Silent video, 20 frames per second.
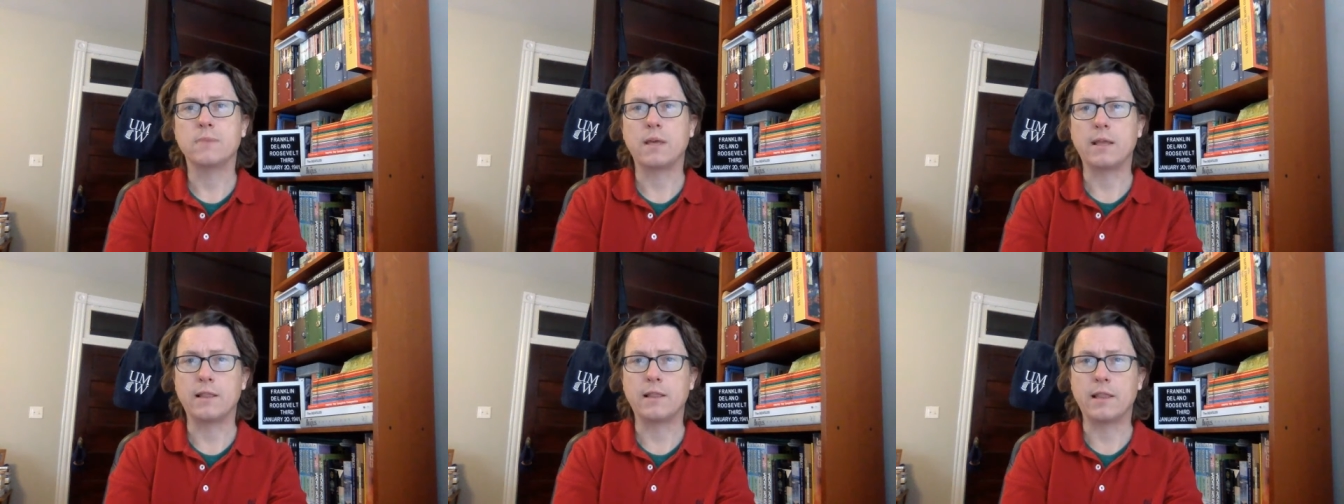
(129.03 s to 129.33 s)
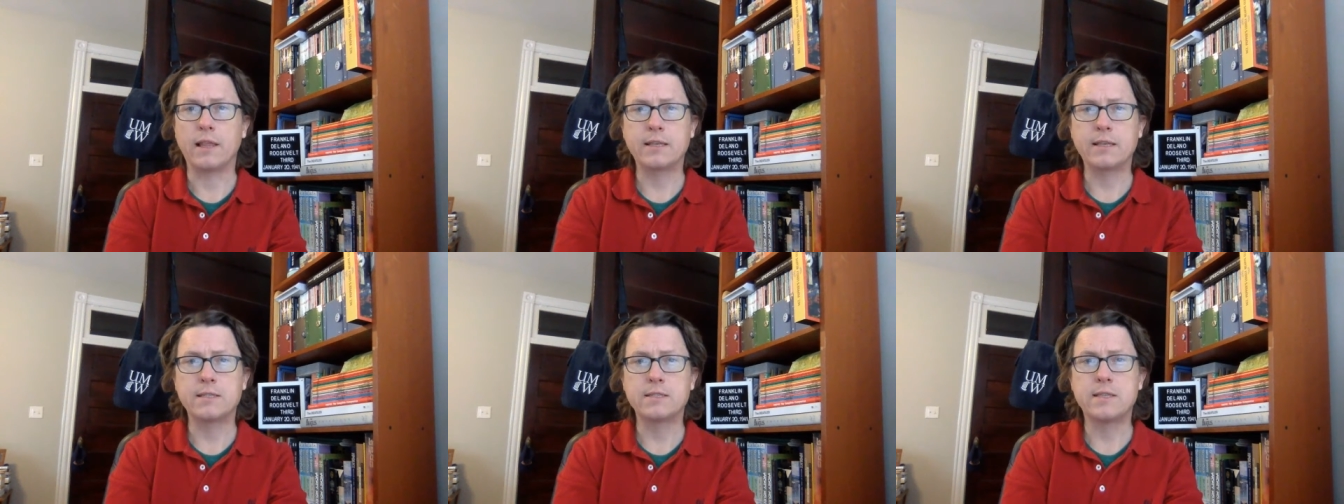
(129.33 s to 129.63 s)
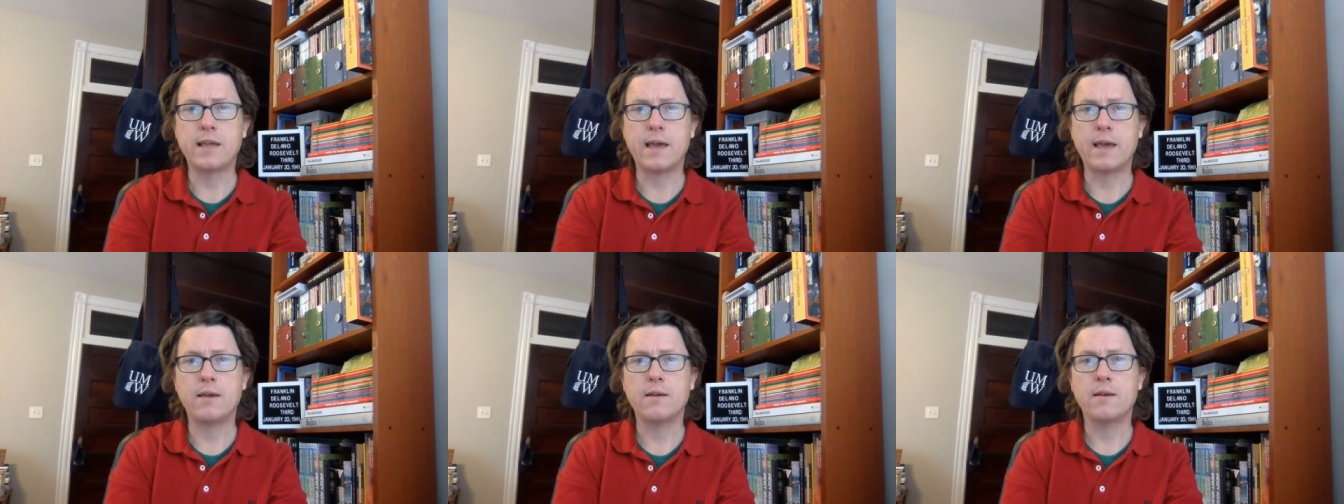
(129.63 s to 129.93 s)
In Lincoln's
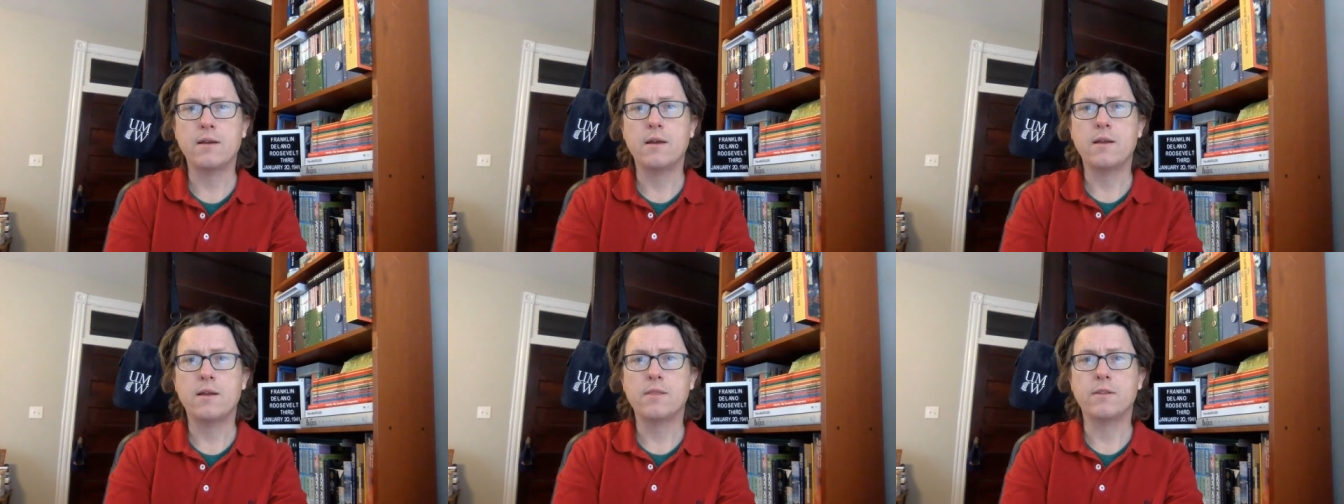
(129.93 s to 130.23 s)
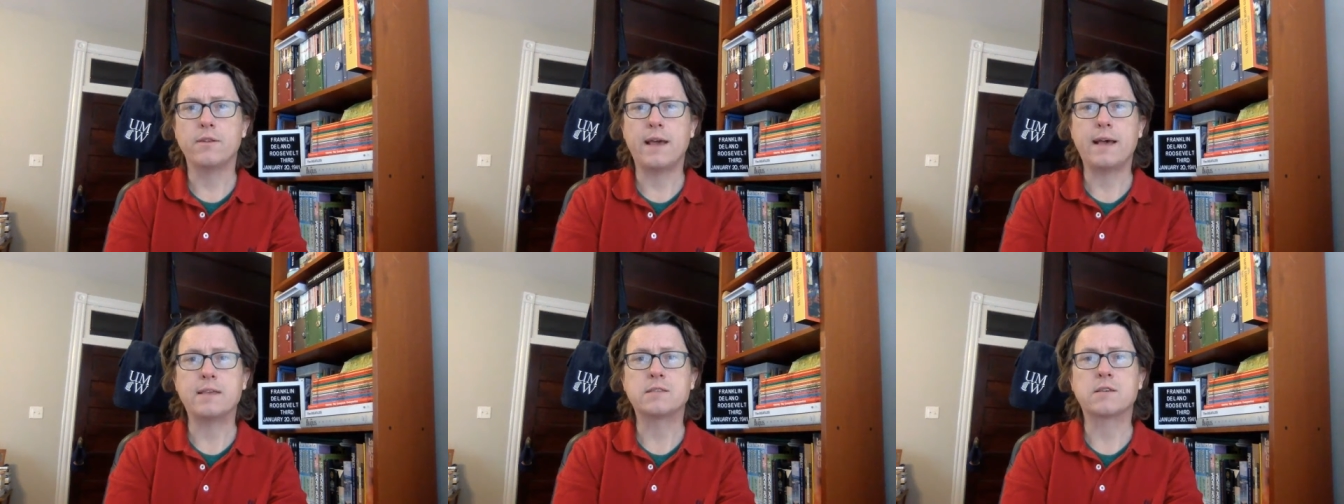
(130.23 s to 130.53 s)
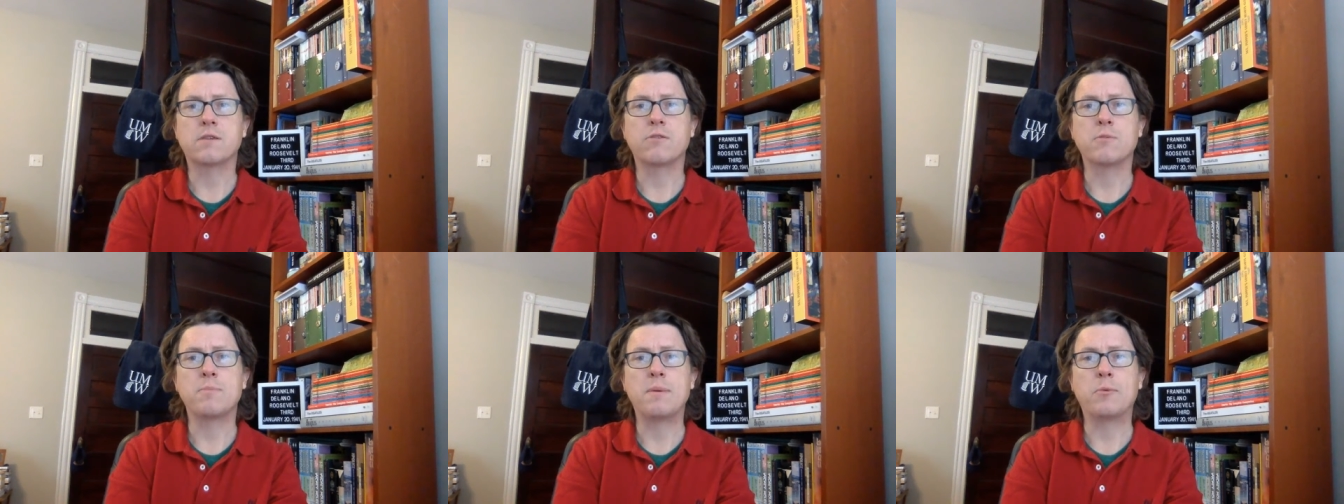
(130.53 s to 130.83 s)
day, the
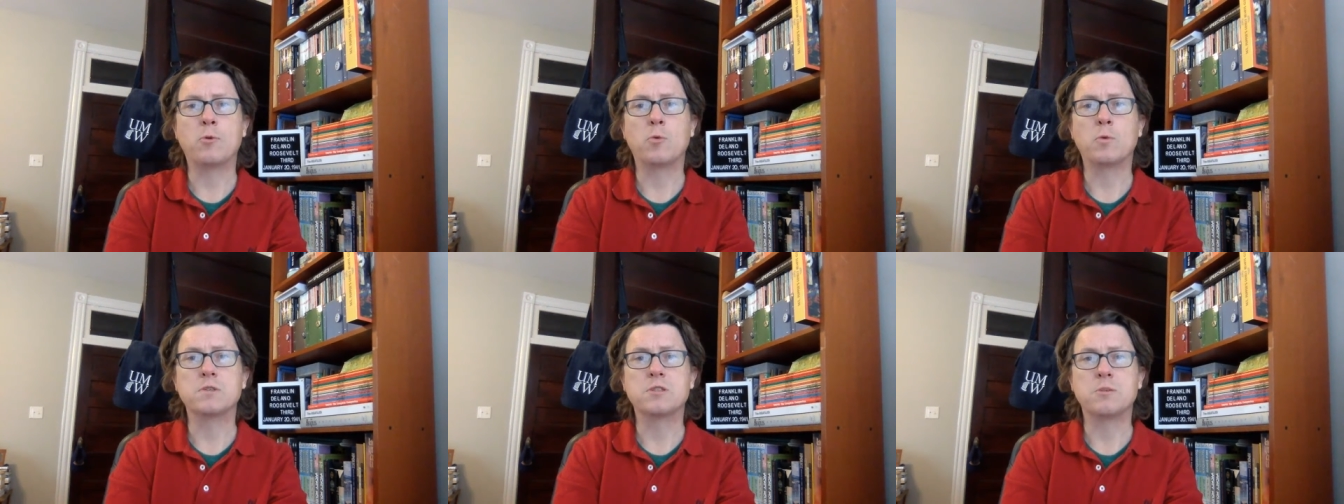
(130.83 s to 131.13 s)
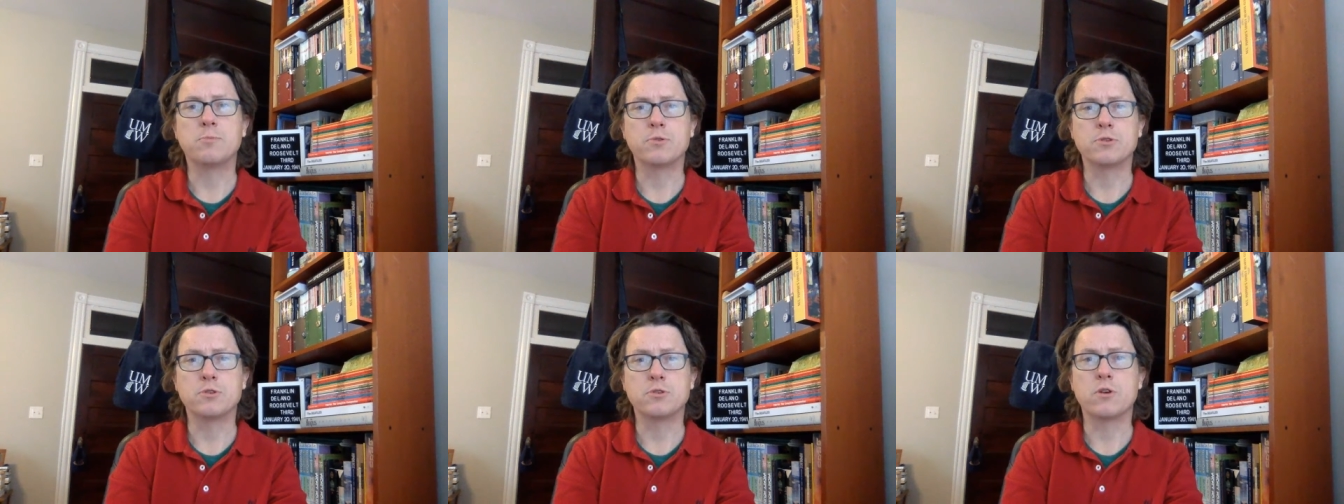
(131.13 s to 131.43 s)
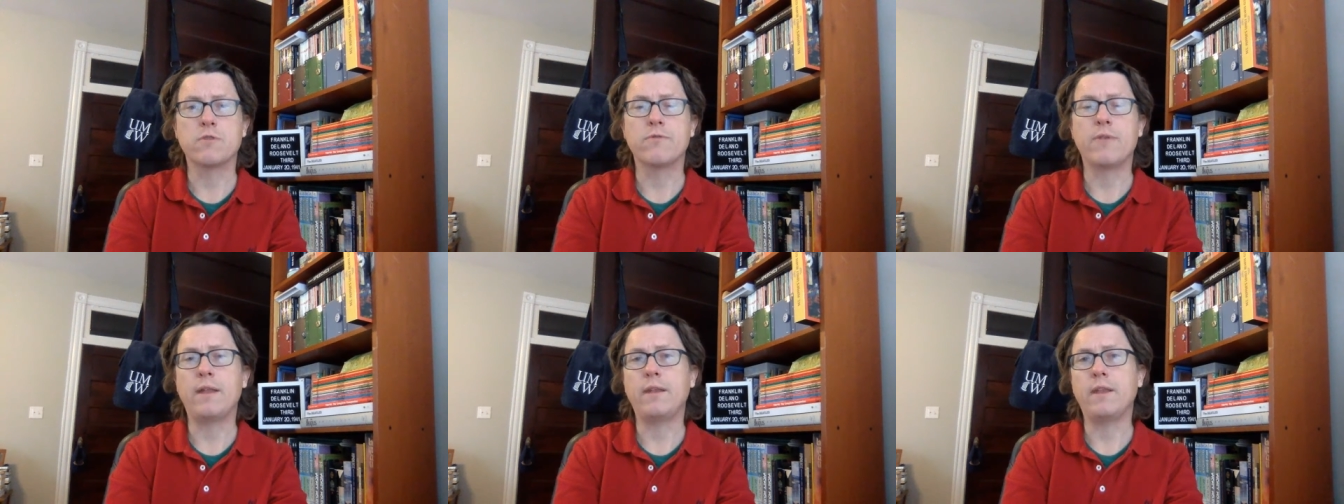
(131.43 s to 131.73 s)
task of the people was to
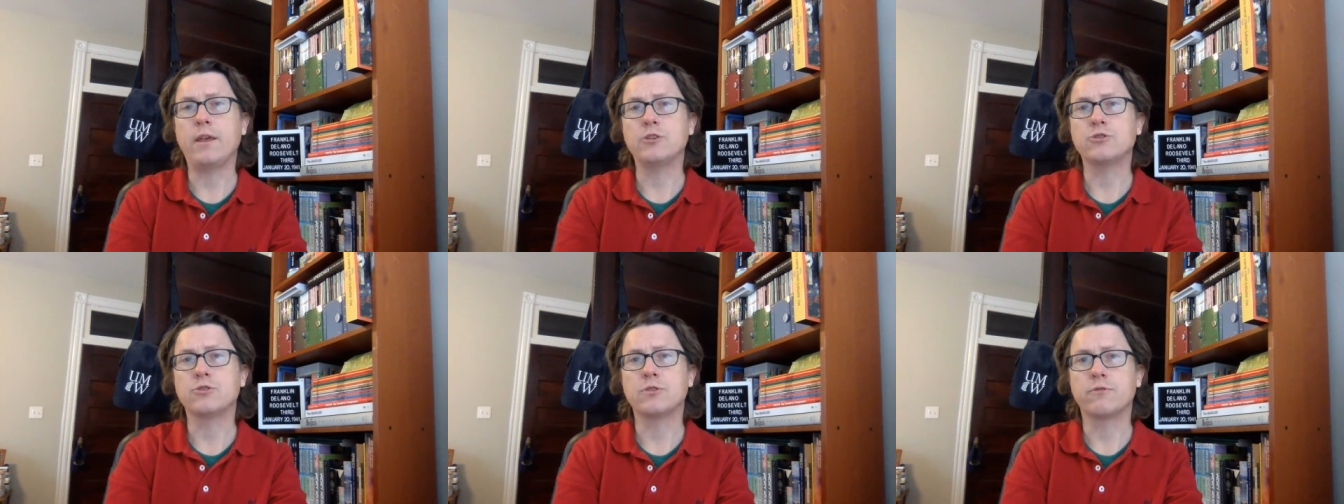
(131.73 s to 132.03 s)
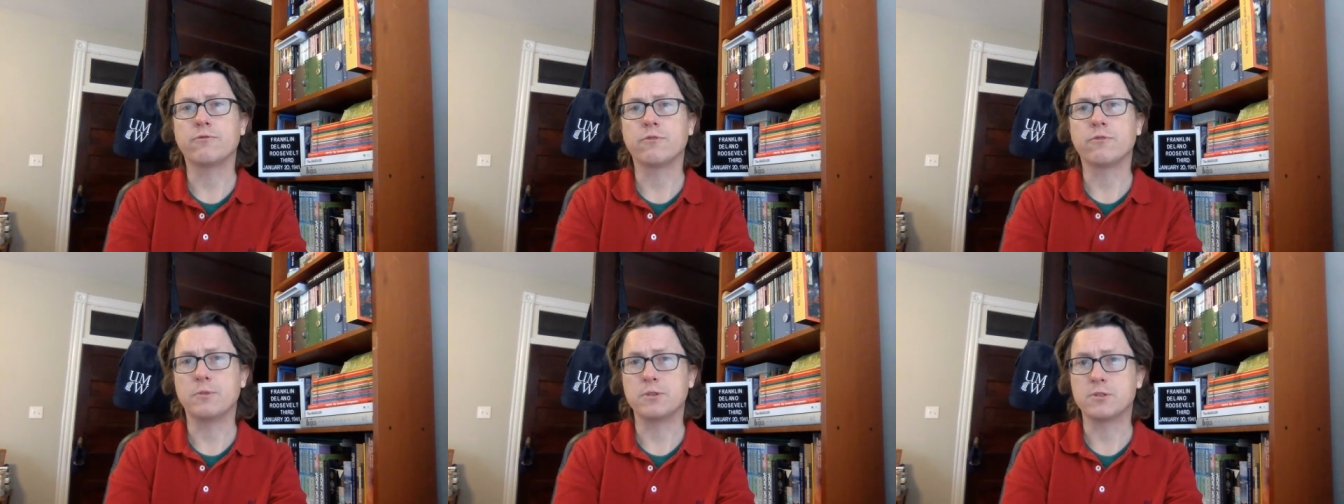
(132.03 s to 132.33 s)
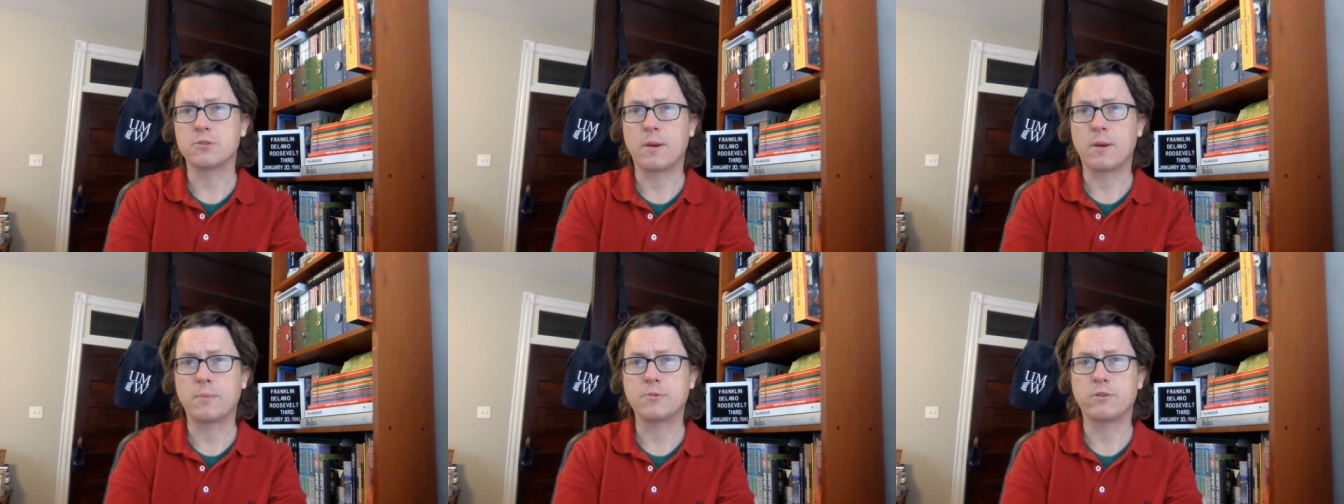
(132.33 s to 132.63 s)
preserve that nation from
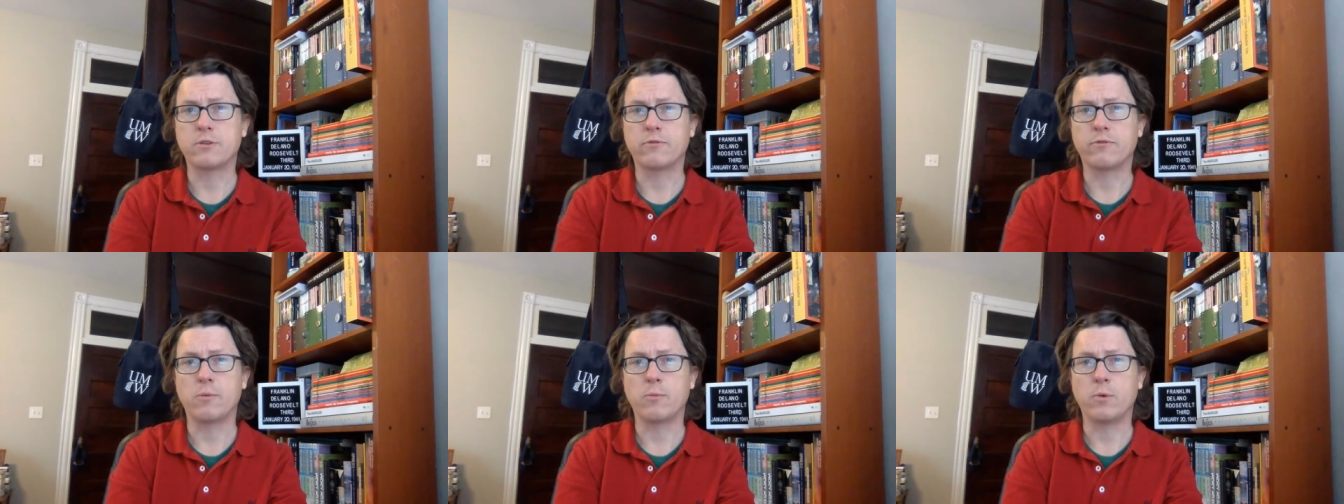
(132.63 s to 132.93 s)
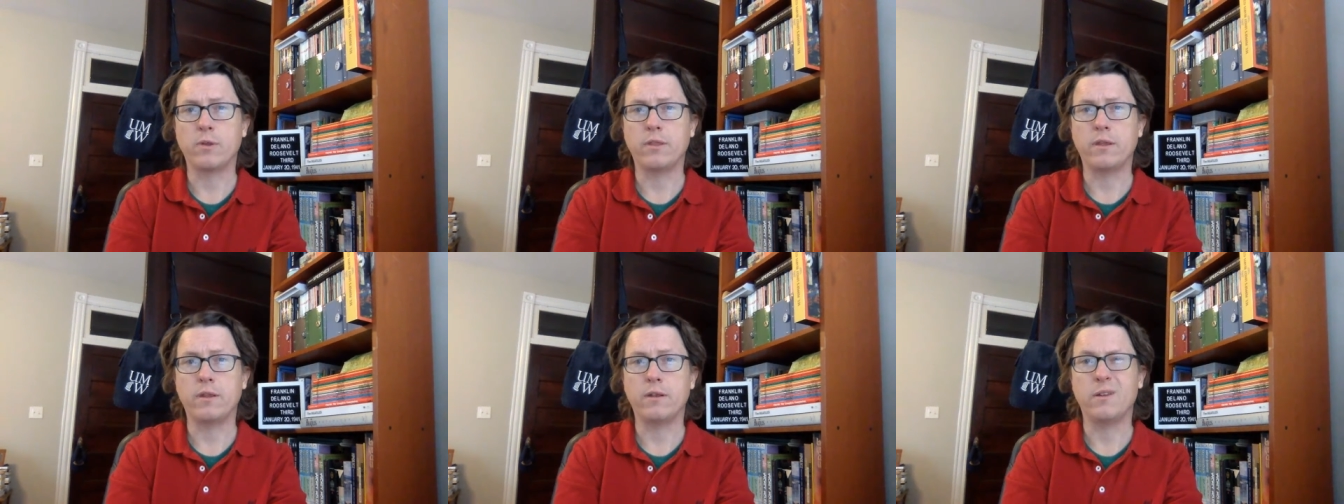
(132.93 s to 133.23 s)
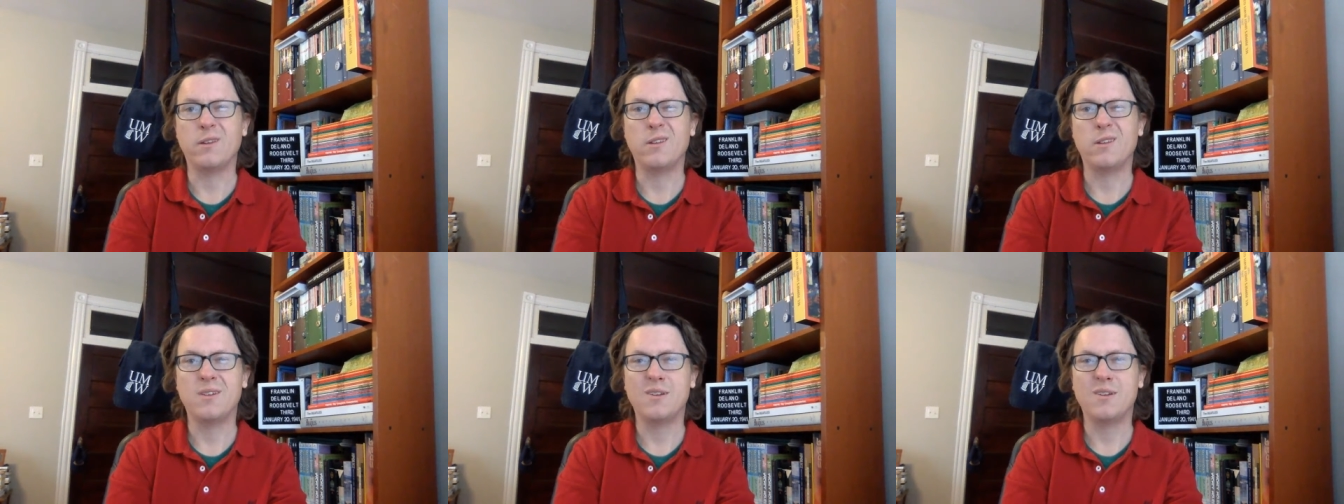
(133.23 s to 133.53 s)
disruption from within.